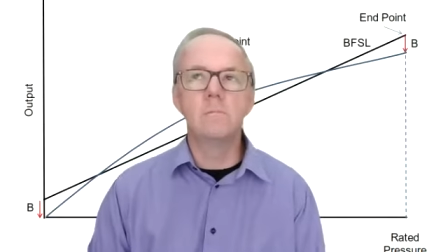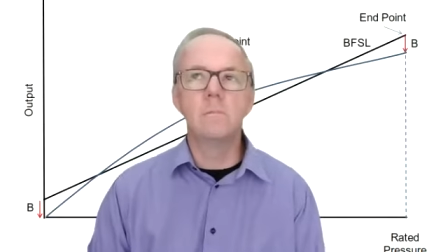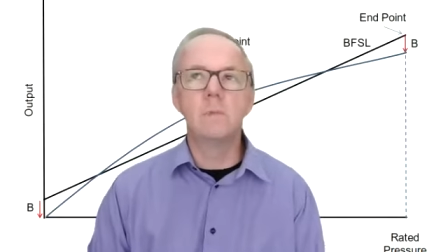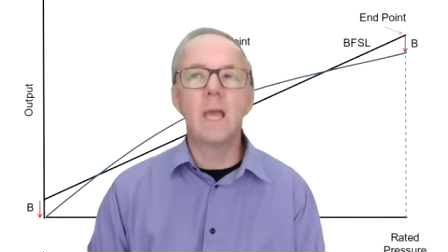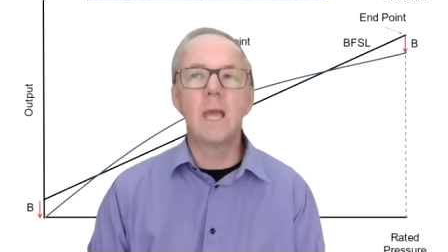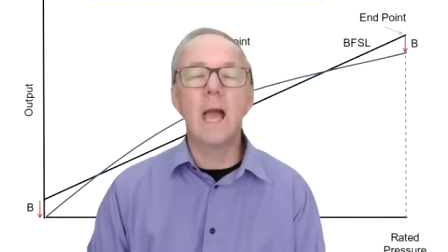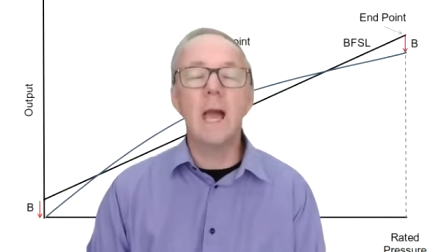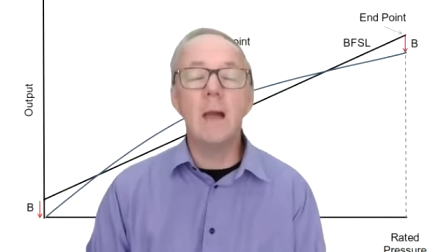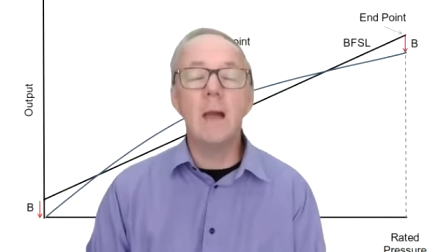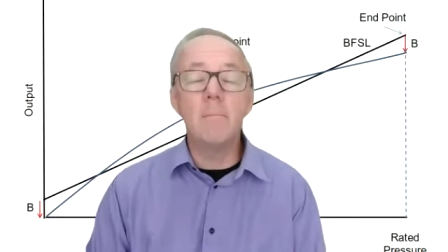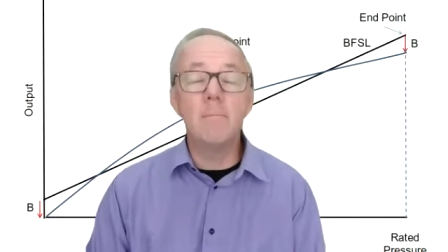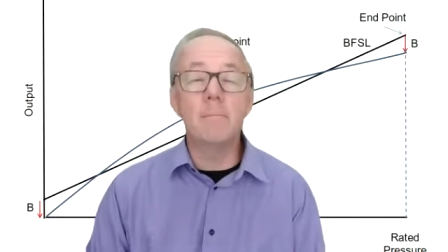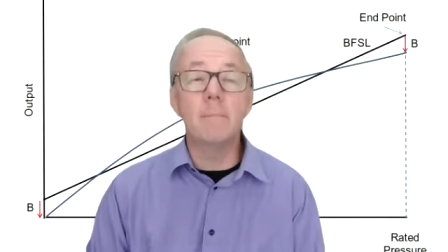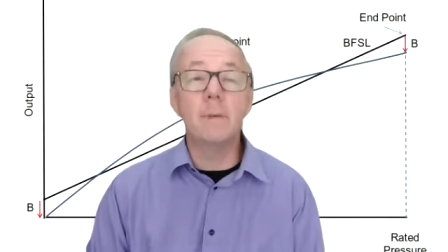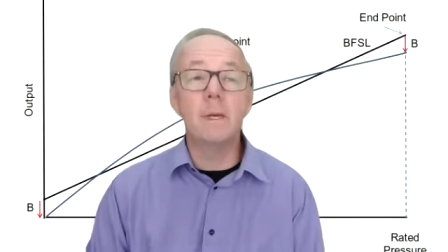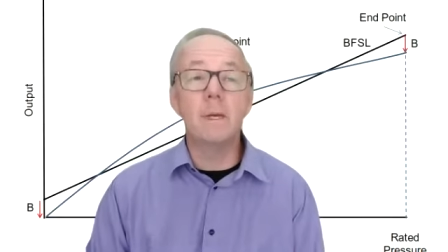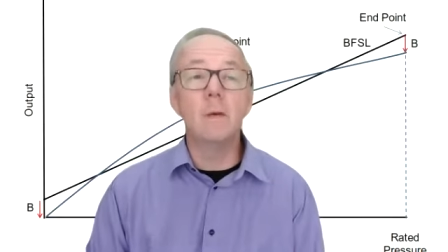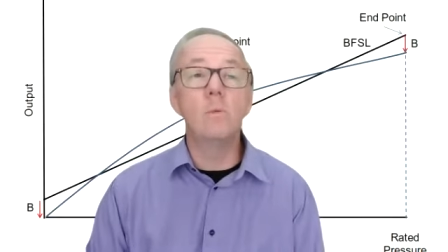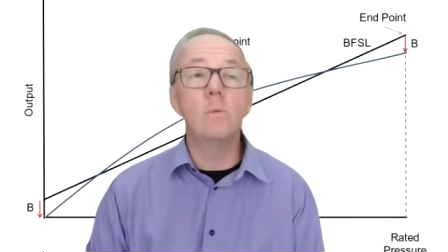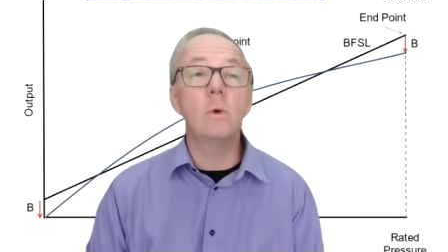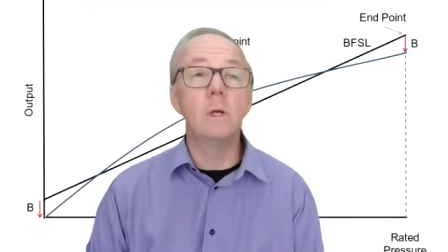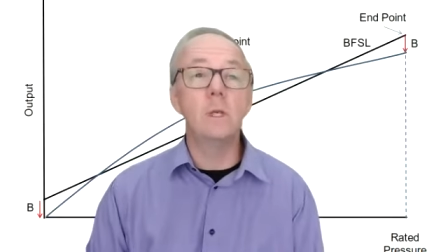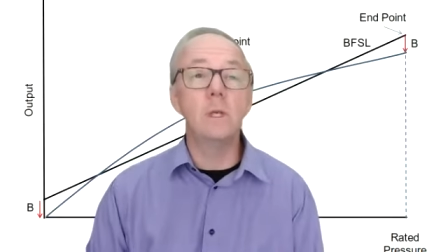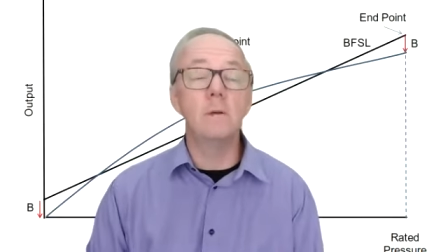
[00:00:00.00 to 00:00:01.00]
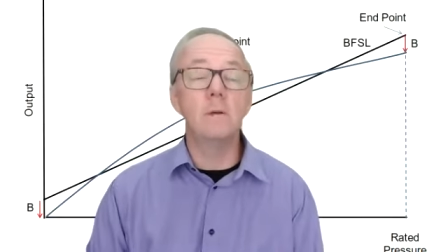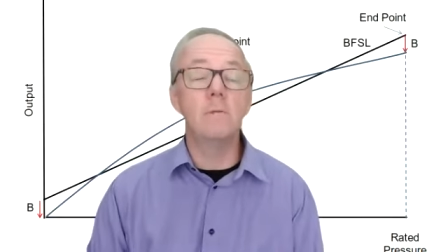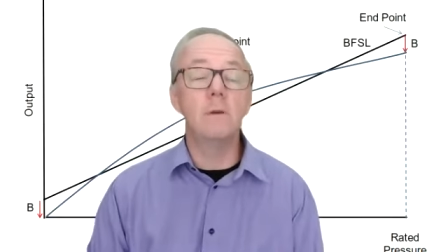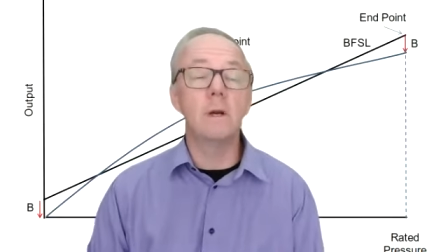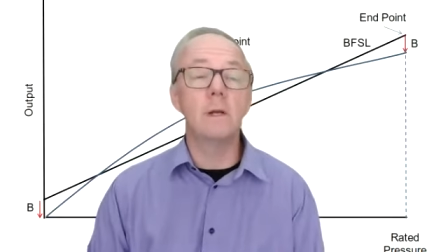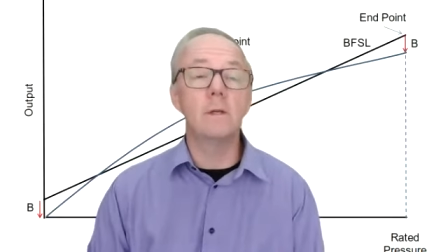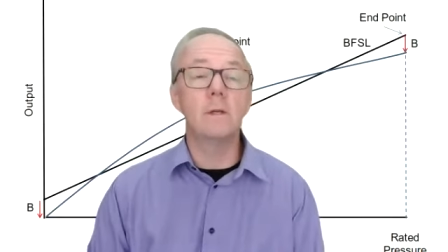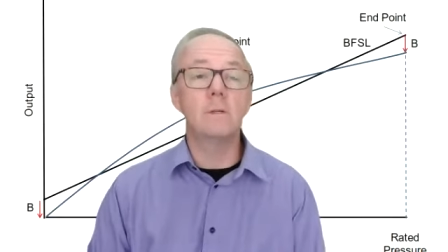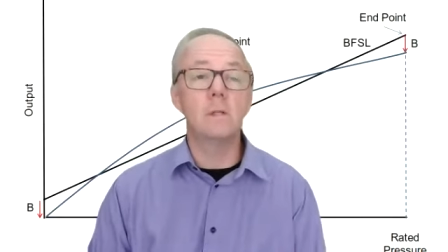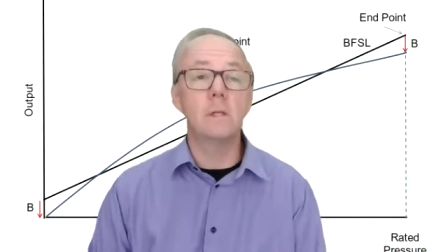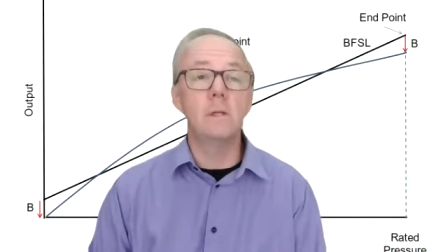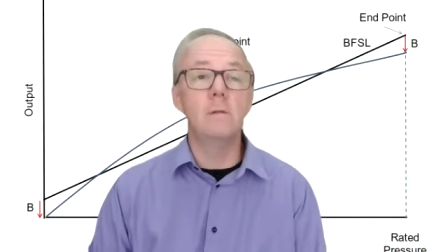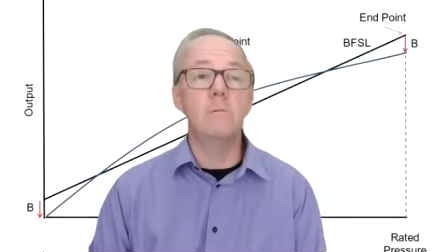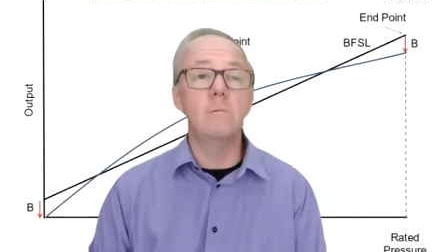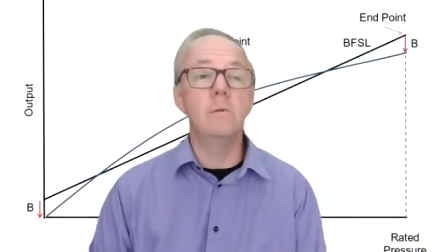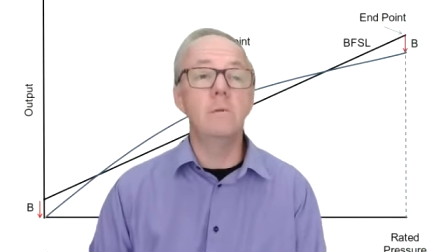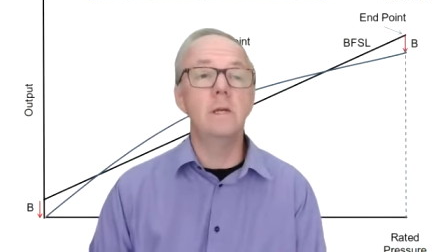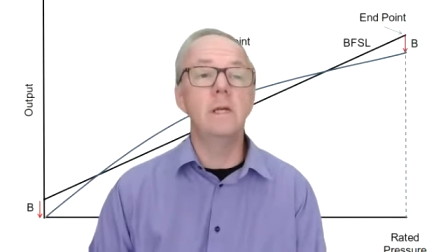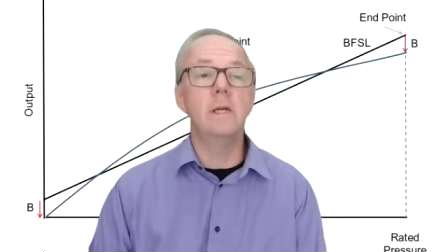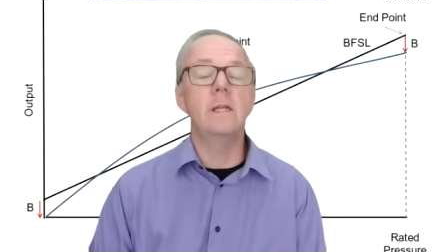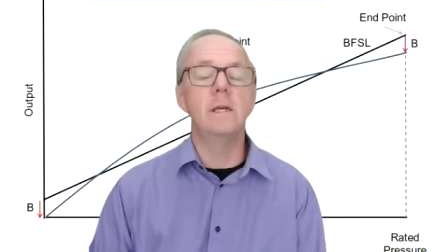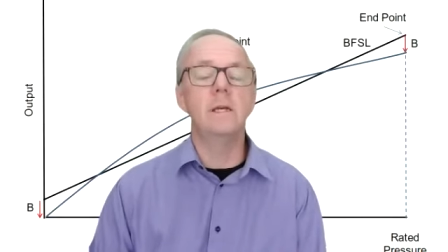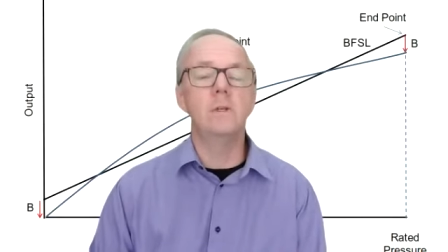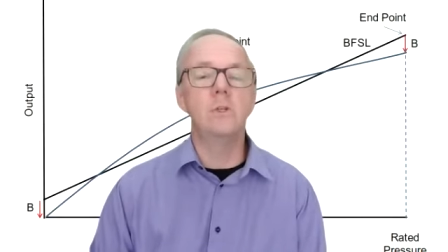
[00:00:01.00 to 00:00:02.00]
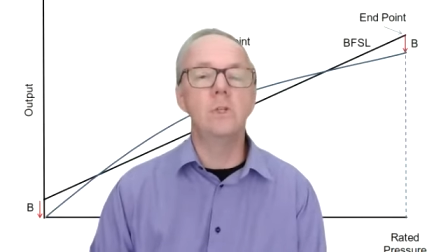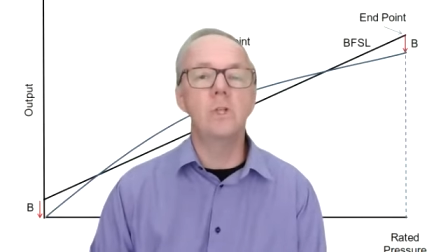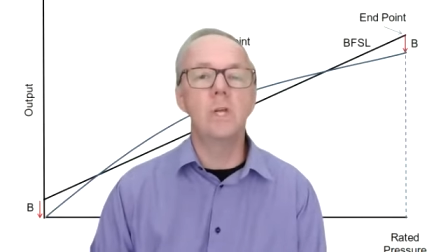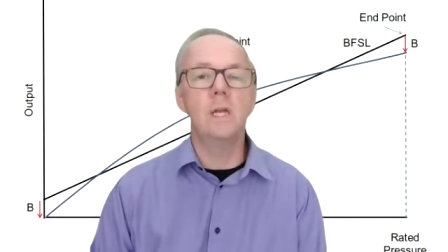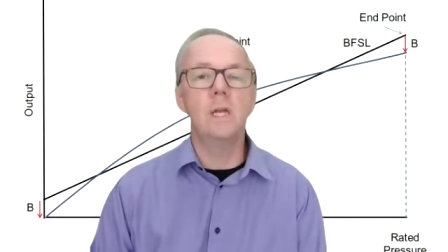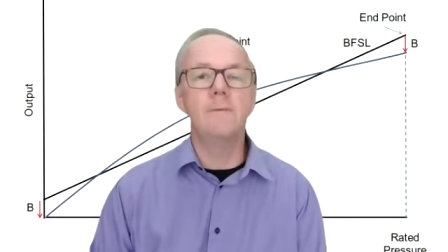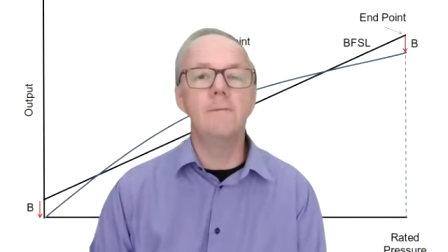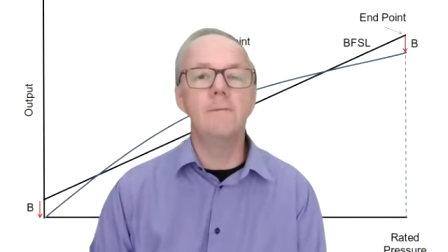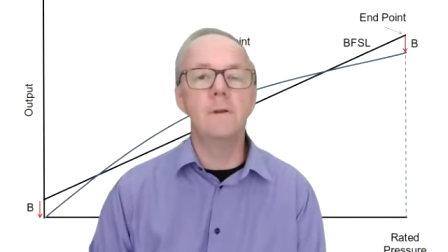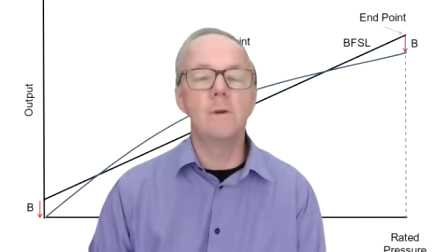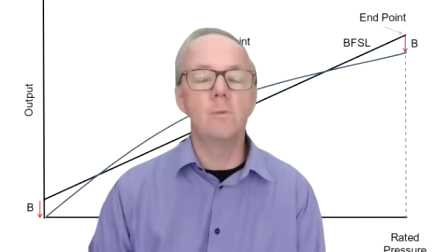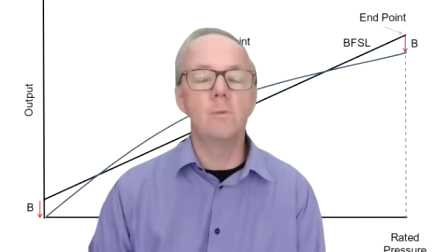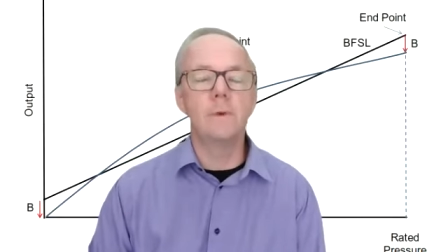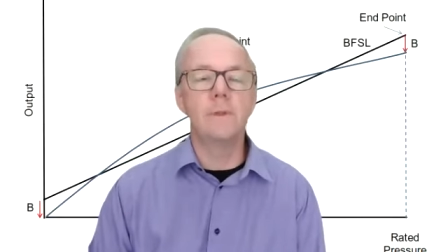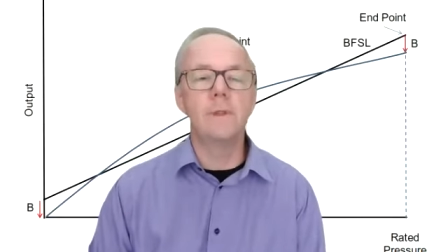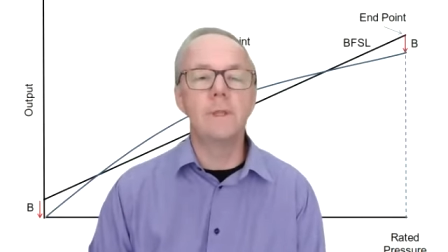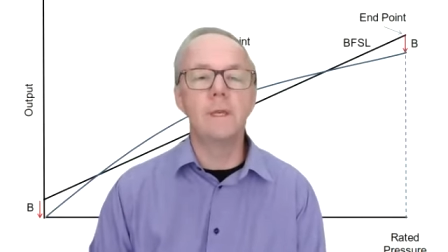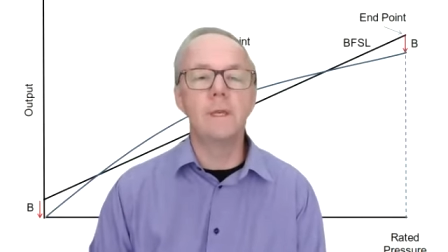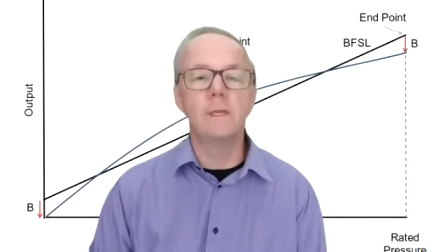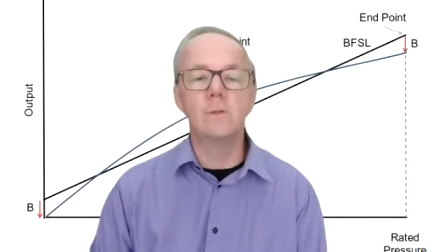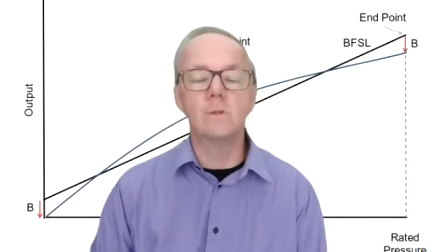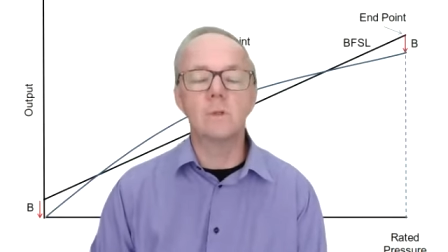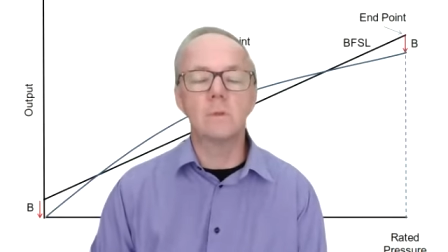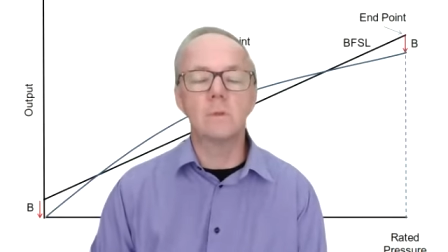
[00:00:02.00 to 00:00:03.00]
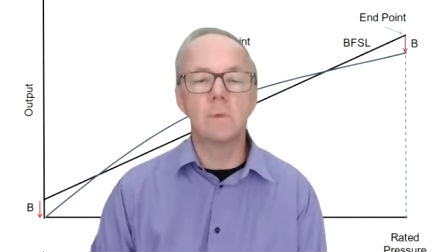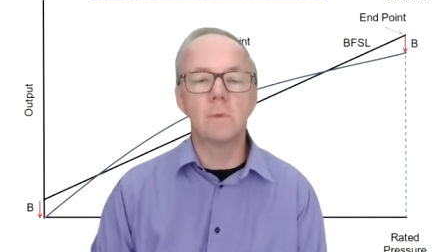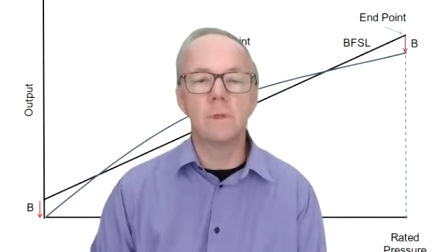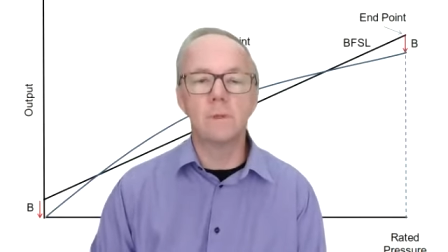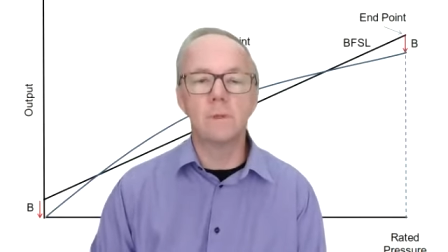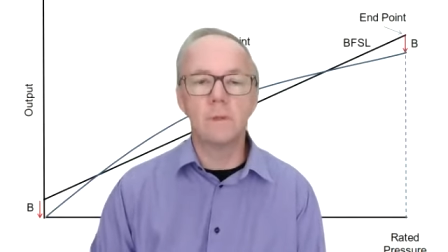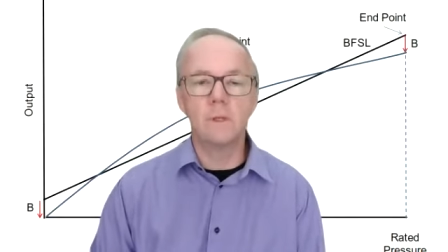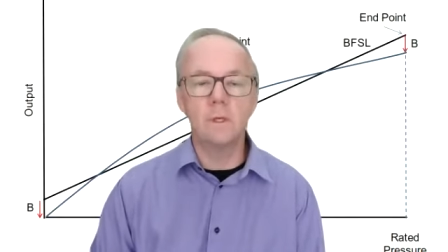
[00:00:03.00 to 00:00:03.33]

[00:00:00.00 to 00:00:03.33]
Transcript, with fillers: can be what you're actually really achieving with the instrument